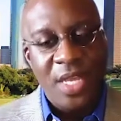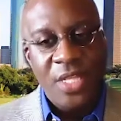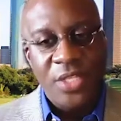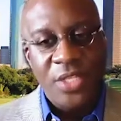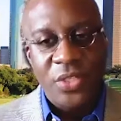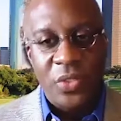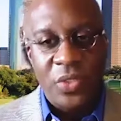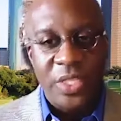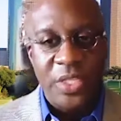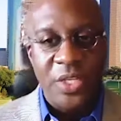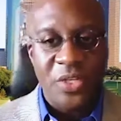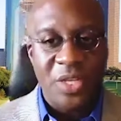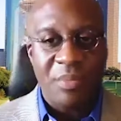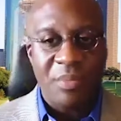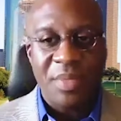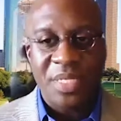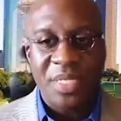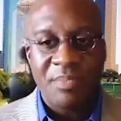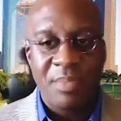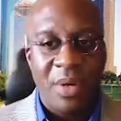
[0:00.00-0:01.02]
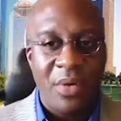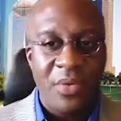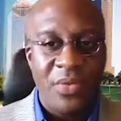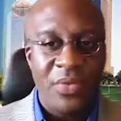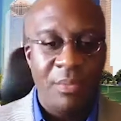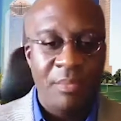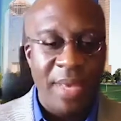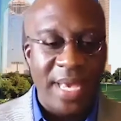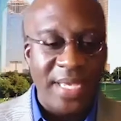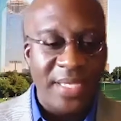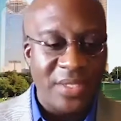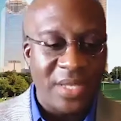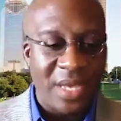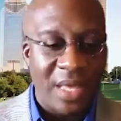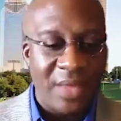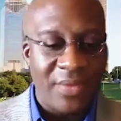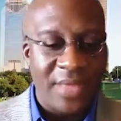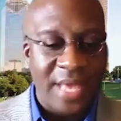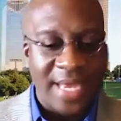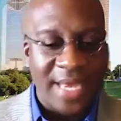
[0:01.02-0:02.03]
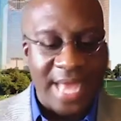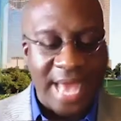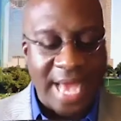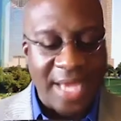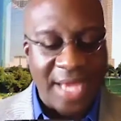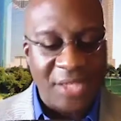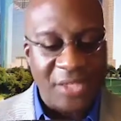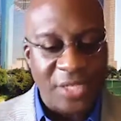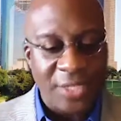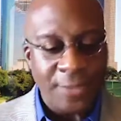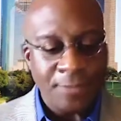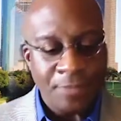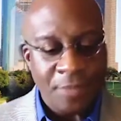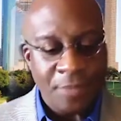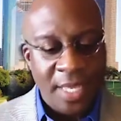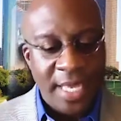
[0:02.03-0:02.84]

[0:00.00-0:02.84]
So leadership is both based on that action.